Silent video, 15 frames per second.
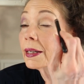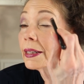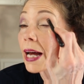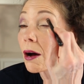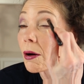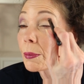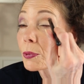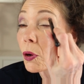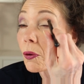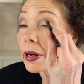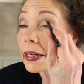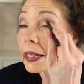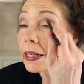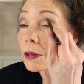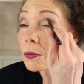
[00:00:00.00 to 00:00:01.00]
Now I'm
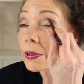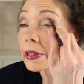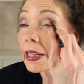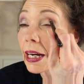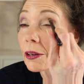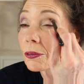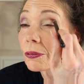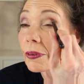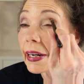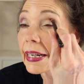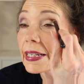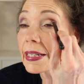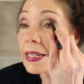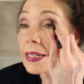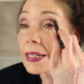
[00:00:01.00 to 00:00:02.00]
going in with that
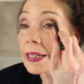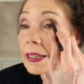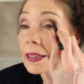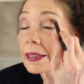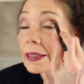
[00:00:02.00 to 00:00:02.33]
raisin,